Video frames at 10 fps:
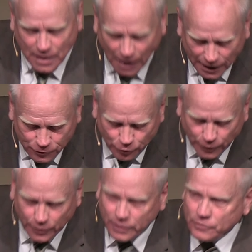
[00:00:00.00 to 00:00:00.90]

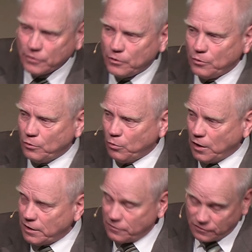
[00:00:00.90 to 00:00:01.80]
Contrary to
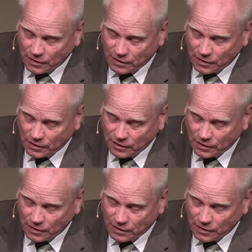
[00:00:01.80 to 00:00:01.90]
what